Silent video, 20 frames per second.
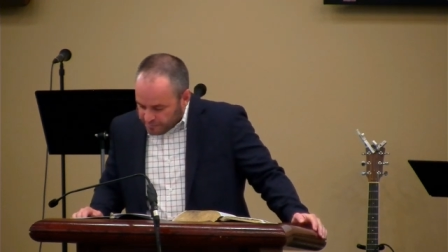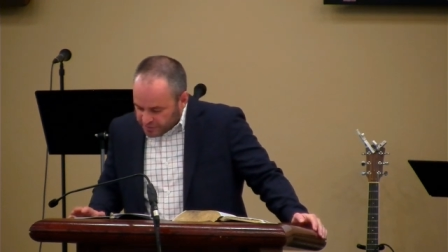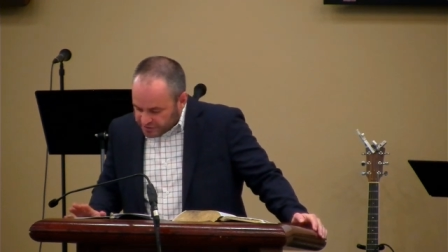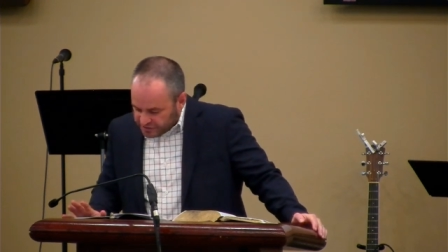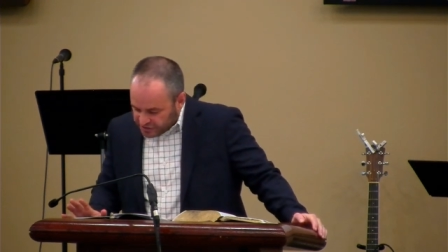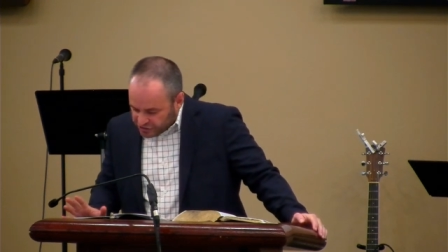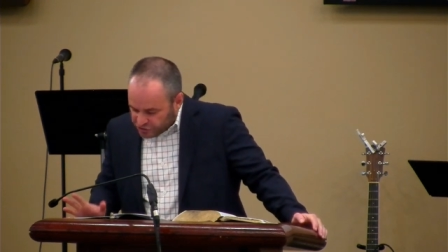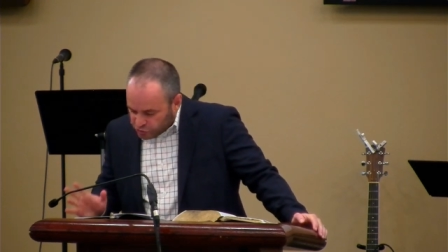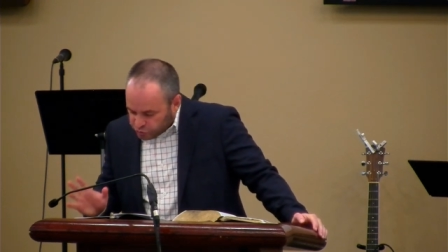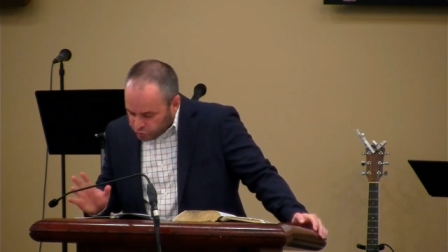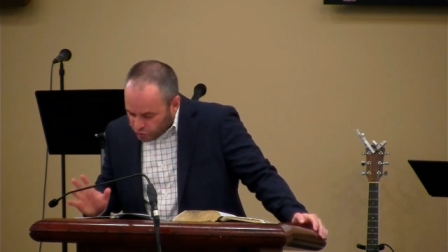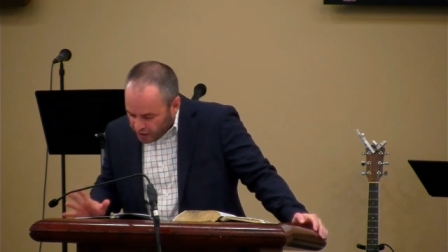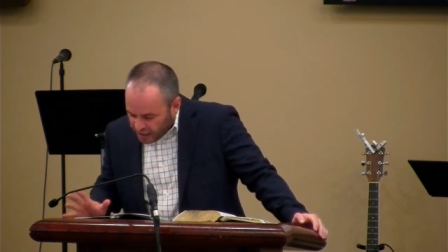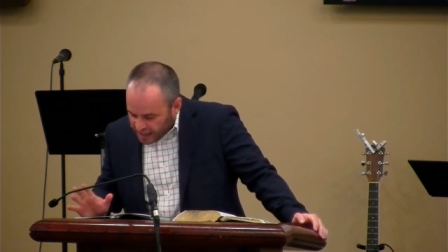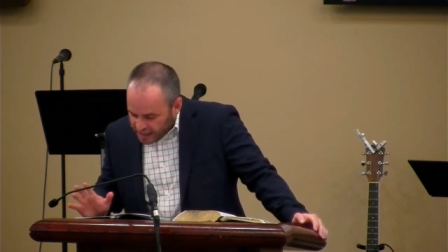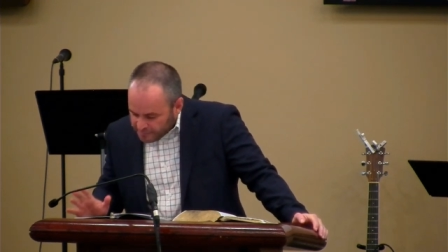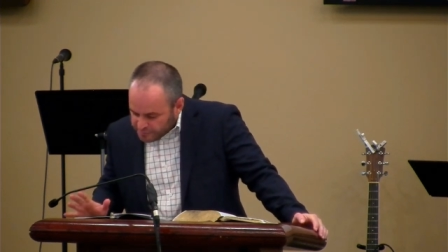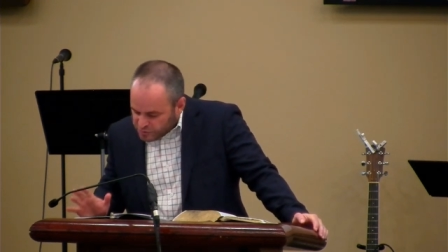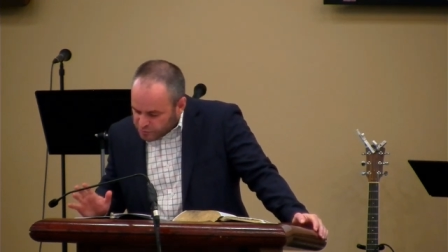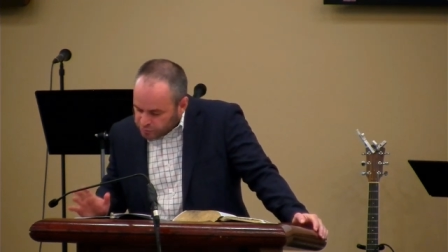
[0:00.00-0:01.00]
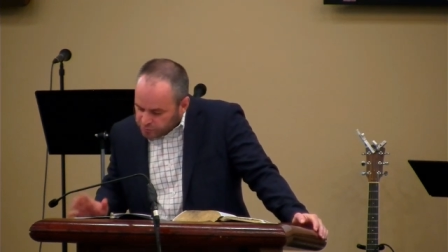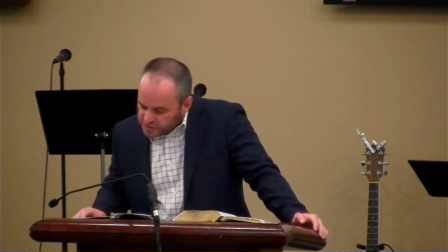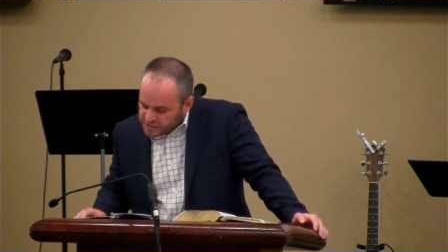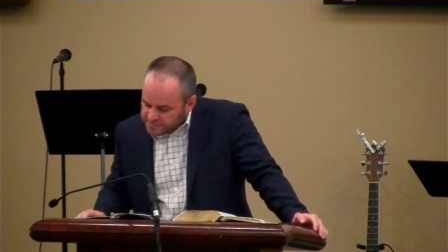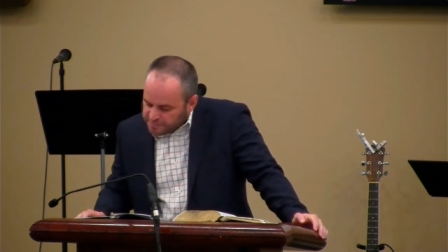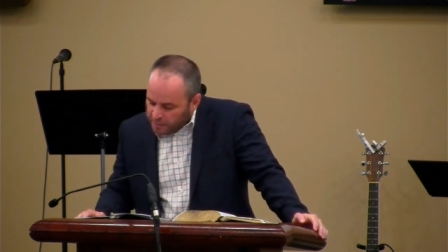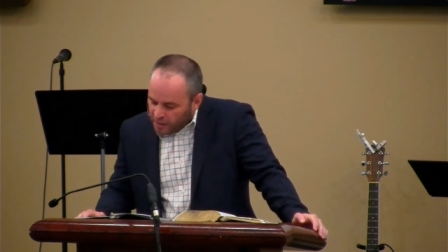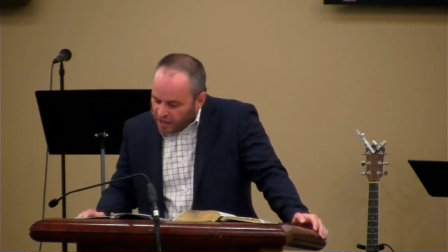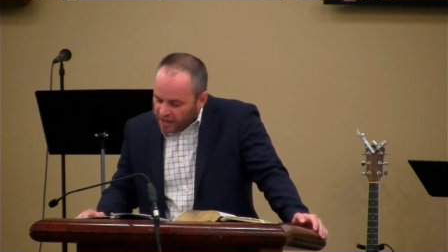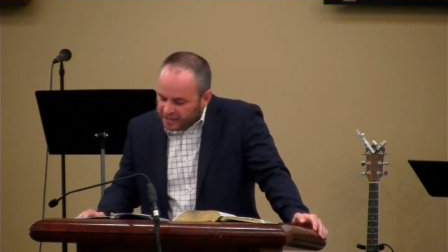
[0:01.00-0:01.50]
But the tribes
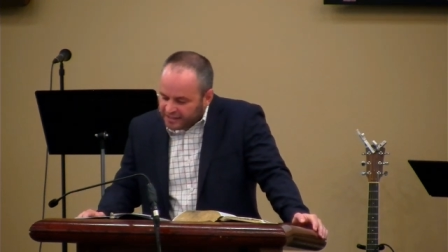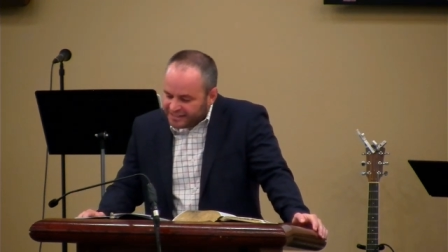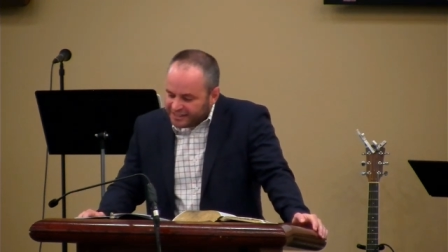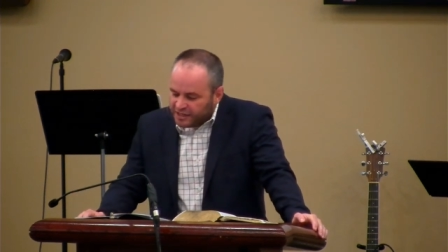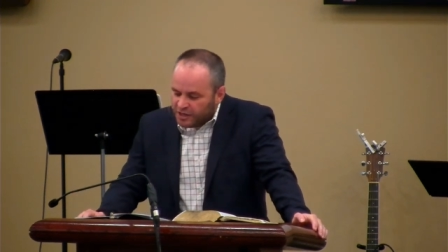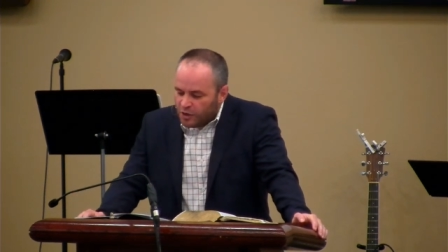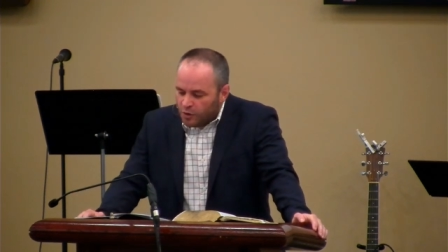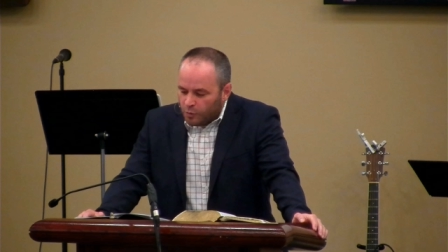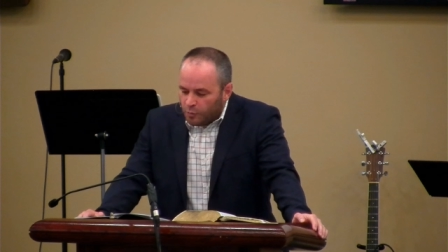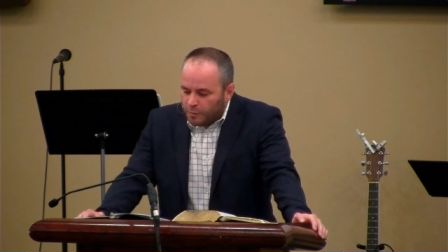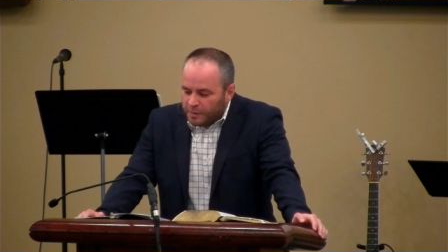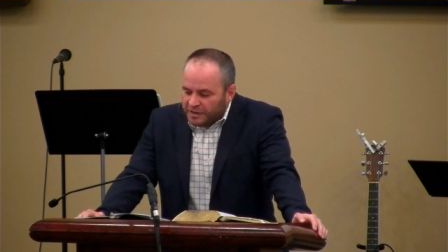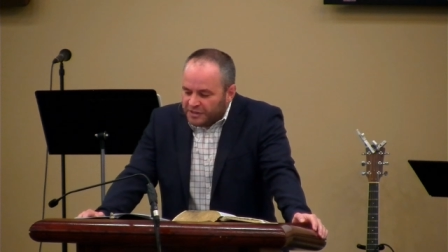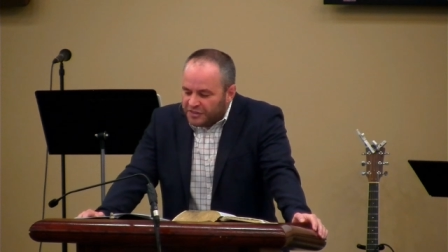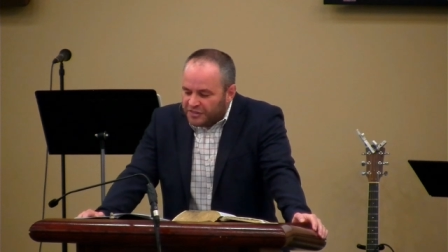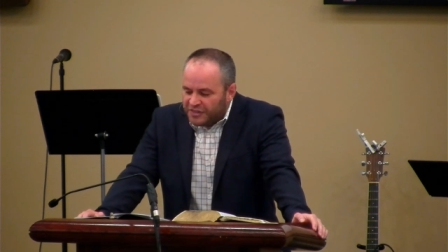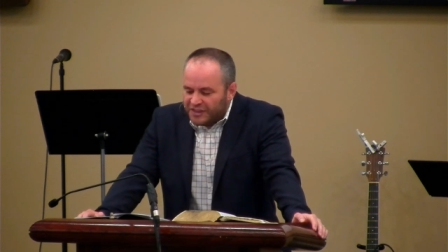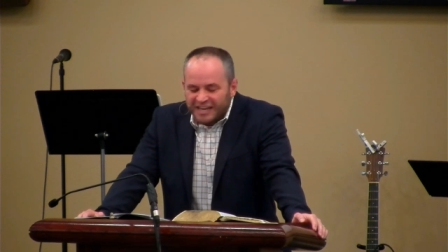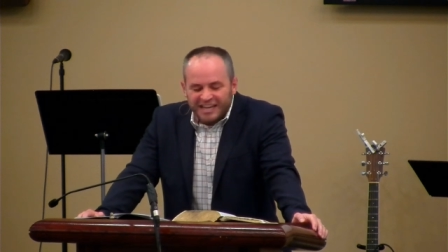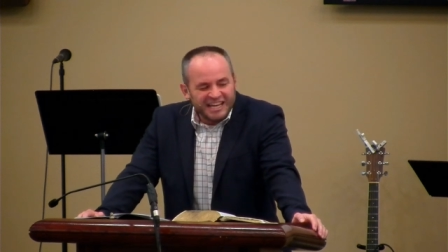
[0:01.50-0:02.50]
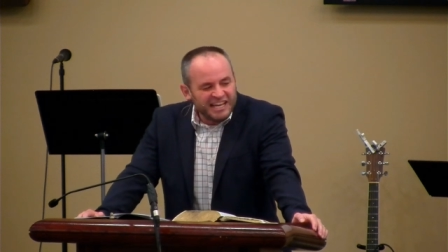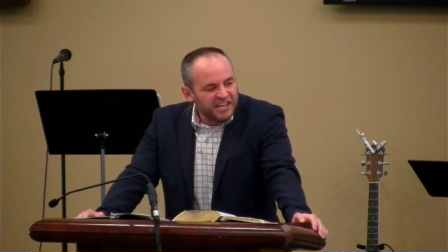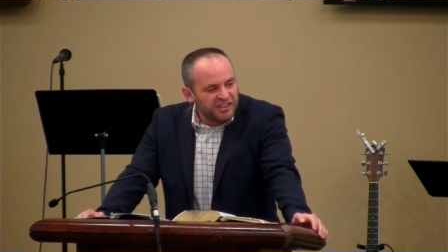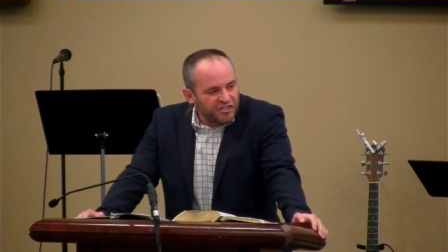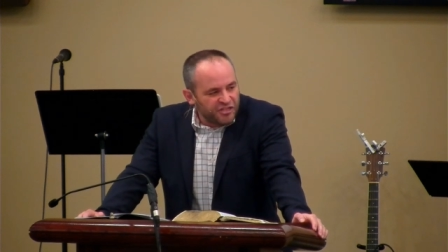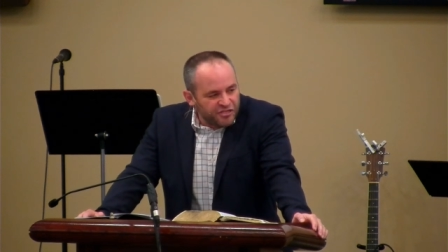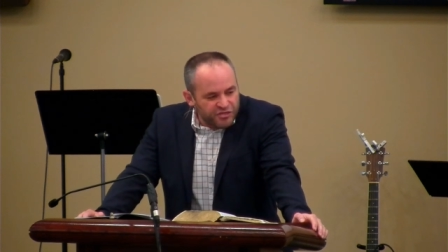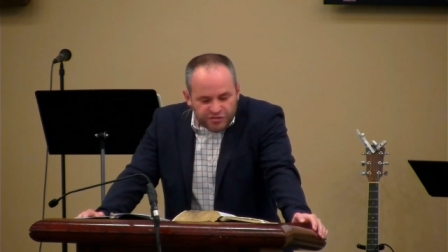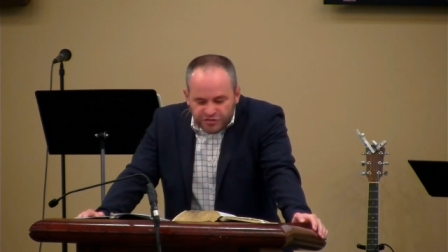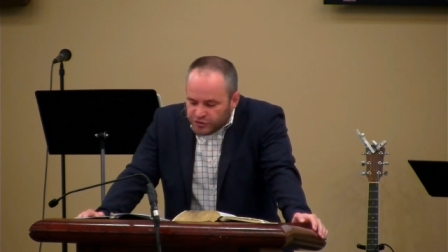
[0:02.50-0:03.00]
respond with
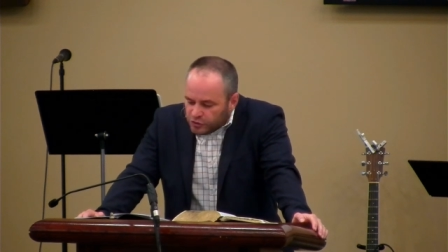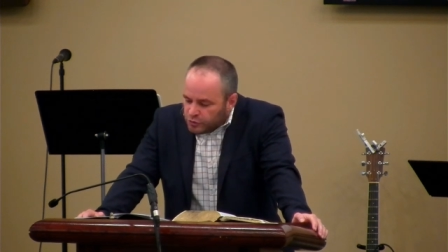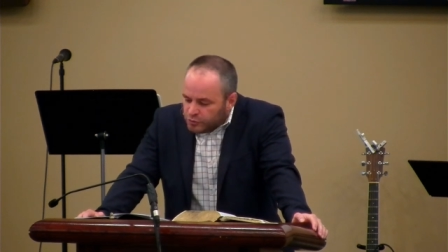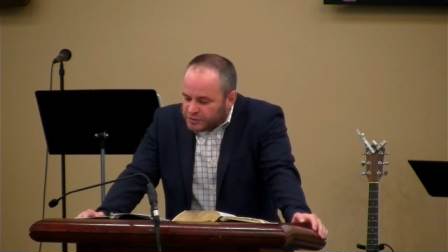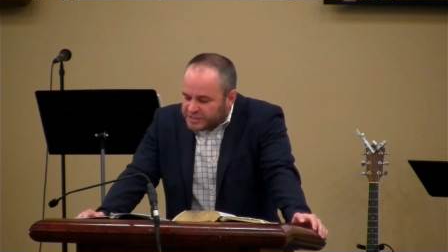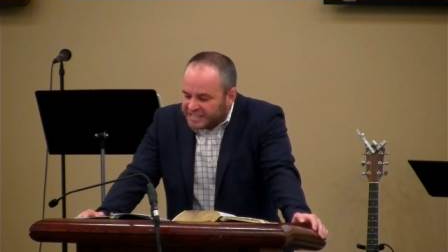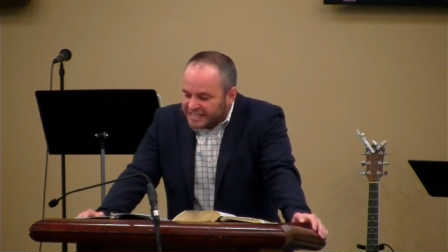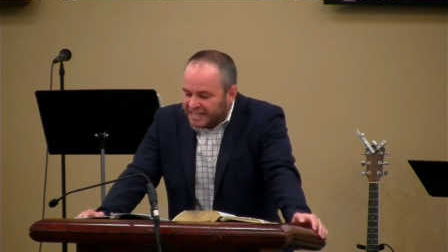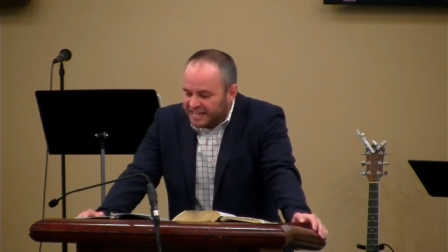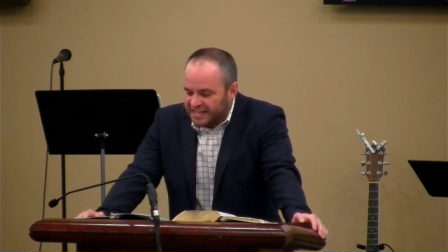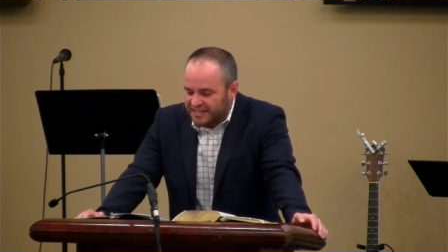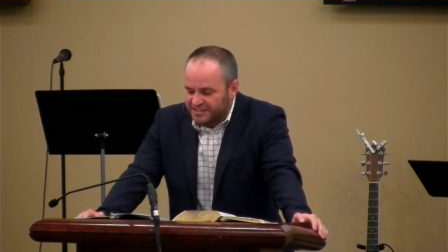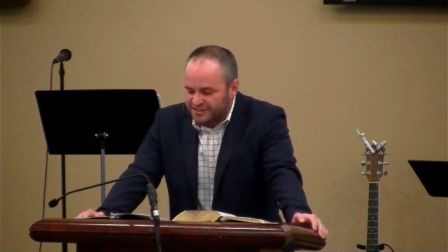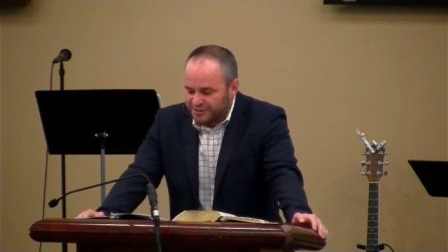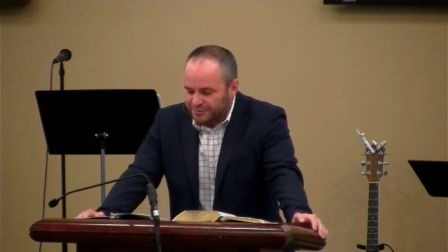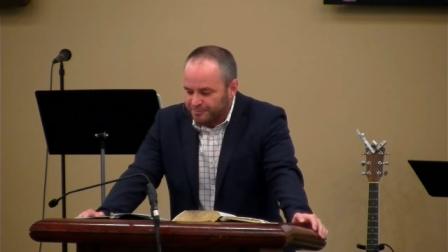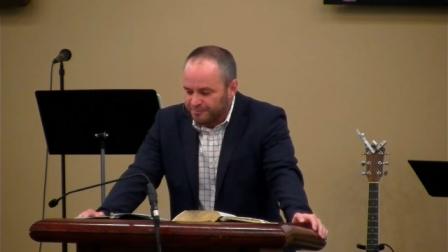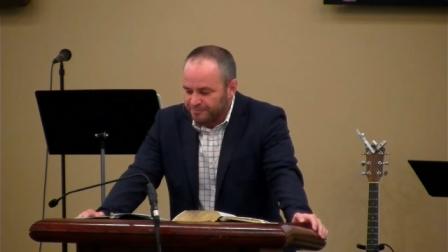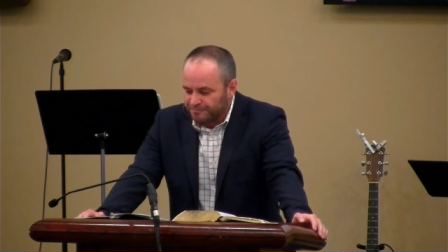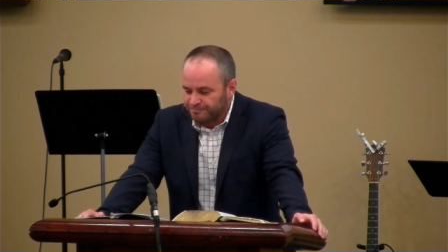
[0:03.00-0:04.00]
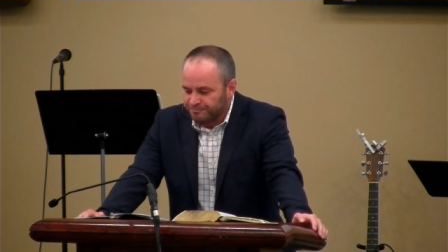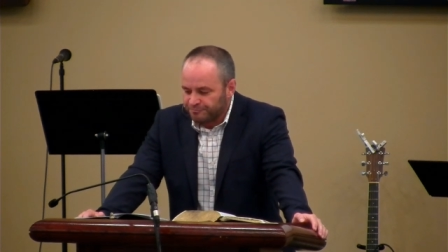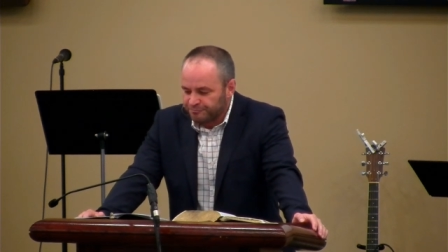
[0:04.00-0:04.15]
enthusiasm.